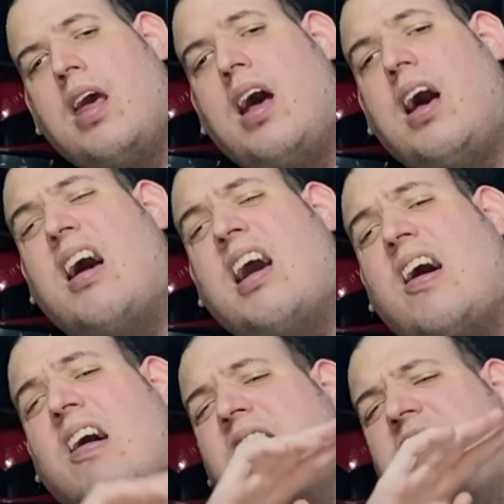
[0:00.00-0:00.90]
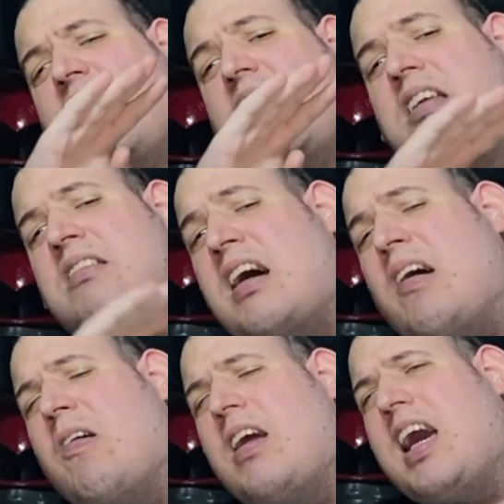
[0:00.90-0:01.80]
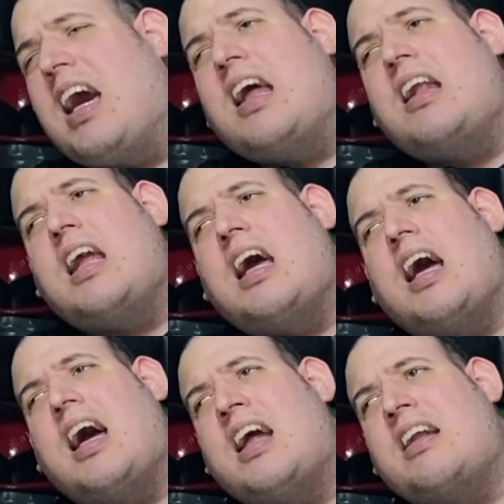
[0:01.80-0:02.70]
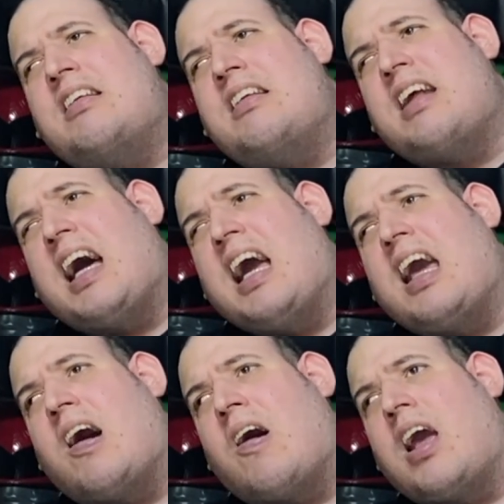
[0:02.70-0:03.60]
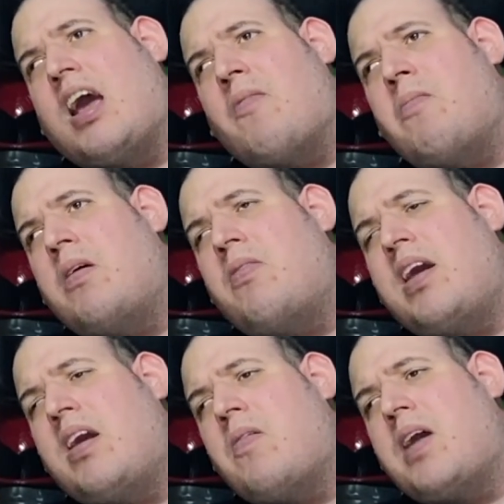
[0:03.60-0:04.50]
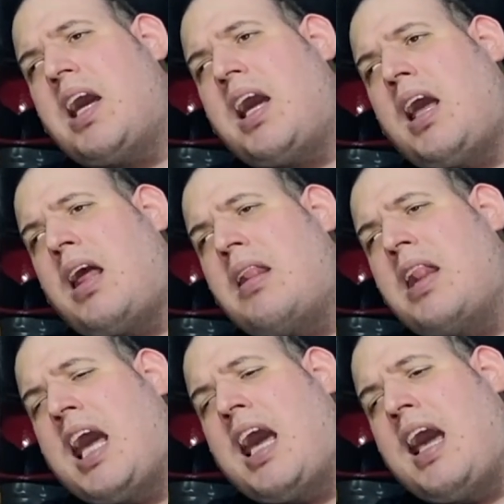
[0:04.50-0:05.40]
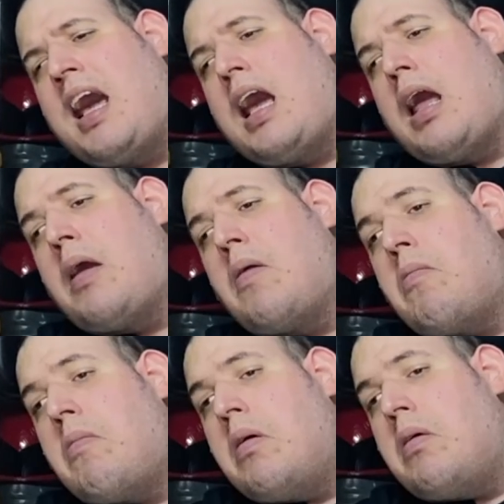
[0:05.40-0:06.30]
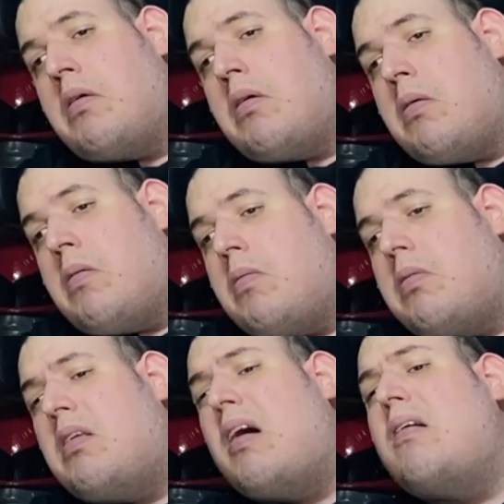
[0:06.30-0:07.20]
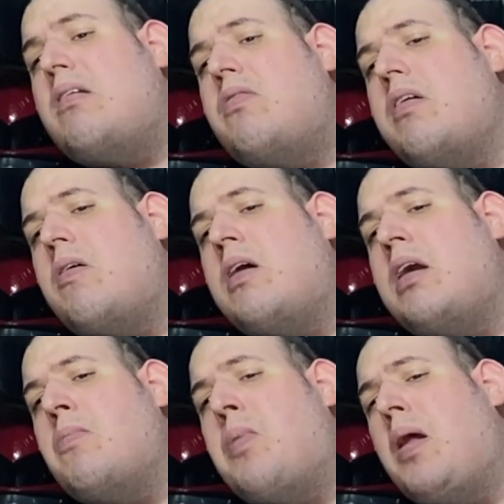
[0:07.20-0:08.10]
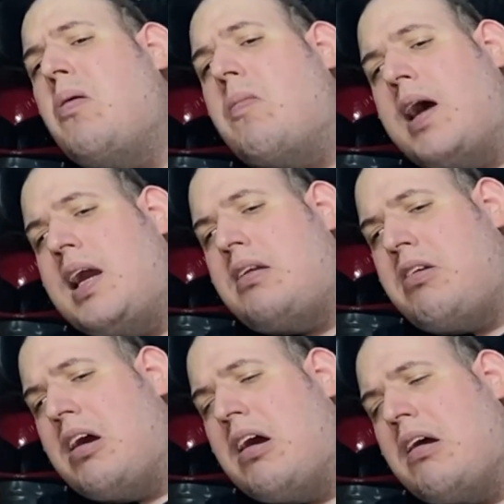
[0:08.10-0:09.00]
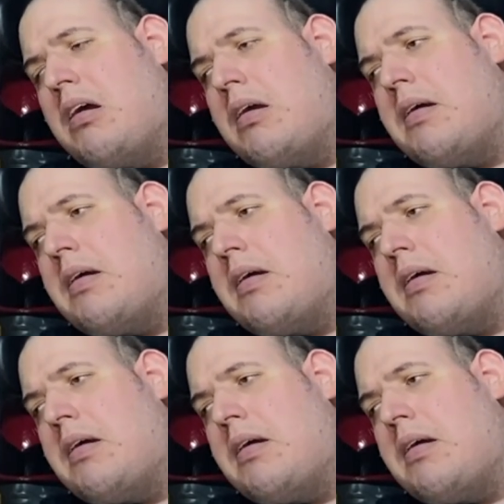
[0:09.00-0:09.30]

Hi guys, it's Arran again, and today I am reviewing the Dino Blue Ranger,